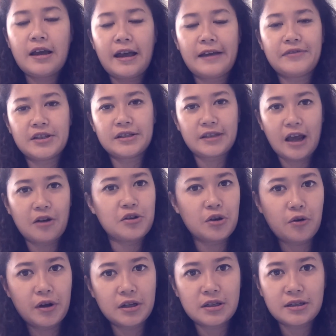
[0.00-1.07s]
And this is how you're
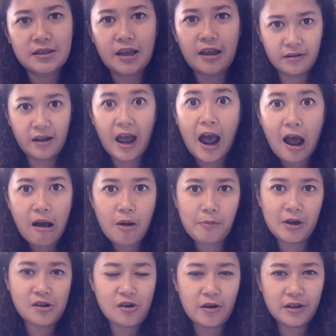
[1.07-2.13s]
going to say, how am
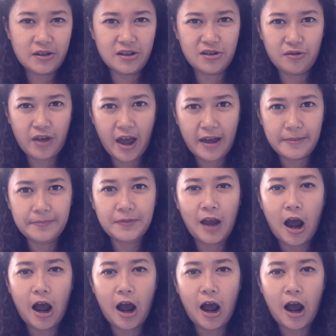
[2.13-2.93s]
I going to do that?